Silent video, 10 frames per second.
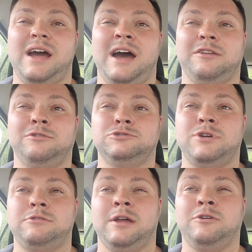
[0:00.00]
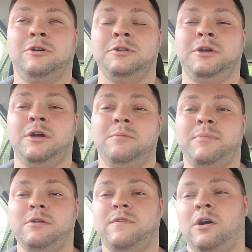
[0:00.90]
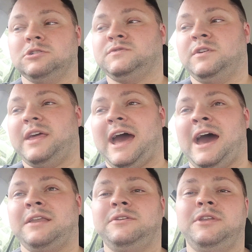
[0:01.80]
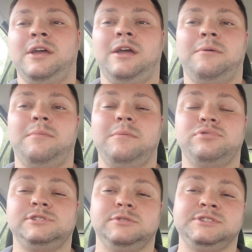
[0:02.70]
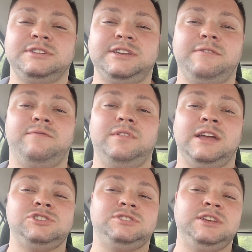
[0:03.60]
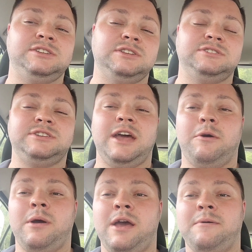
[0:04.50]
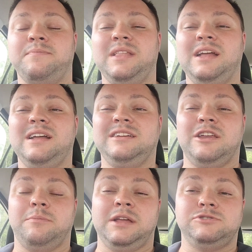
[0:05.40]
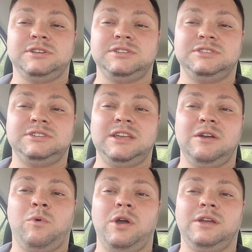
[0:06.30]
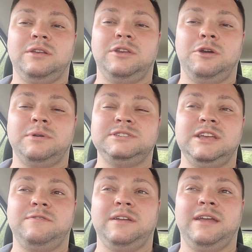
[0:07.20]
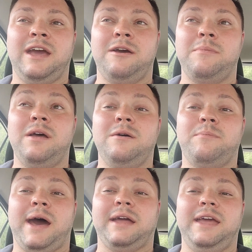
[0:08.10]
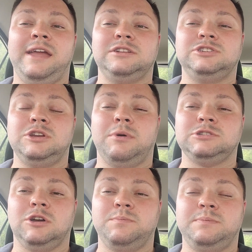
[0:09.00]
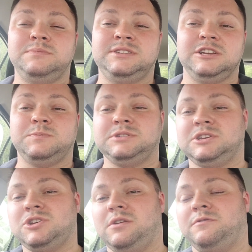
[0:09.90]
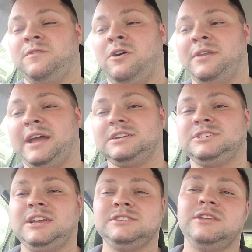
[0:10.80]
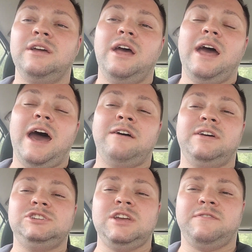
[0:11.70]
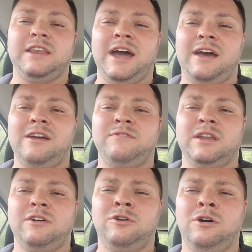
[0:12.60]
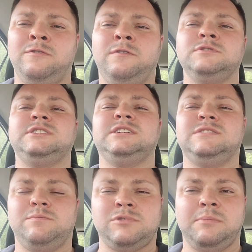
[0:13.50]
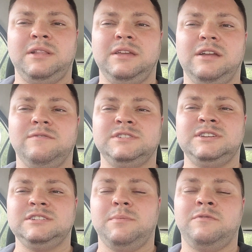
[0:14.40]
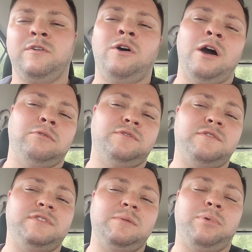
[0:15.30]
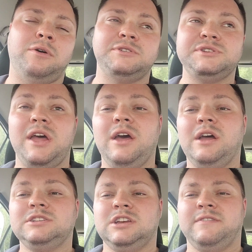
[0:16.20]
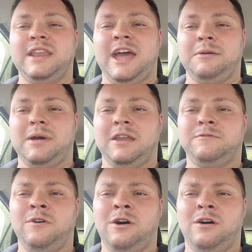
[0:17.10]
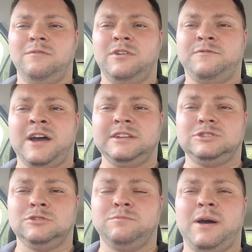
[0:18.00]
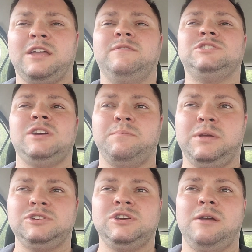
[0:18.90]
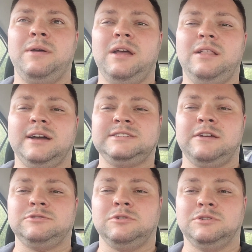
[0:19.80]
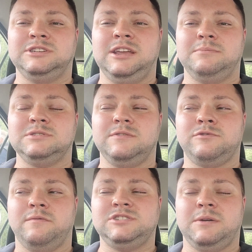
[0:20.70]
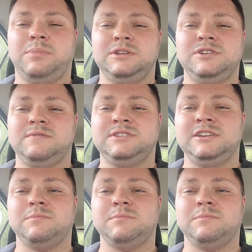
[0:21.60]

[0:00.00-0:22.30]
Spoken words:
had a good track record at both Oxford and Bristol City last season. So, you know, be interesting to see what he can do and see if he can get him back into a top 6 position for next season. And then Sheffield United, we had an awful season in Premier League the season before, only 15 points to the name, and I thought we'd find it tough back in the Championship. Like I say, some good teams from the Championship the season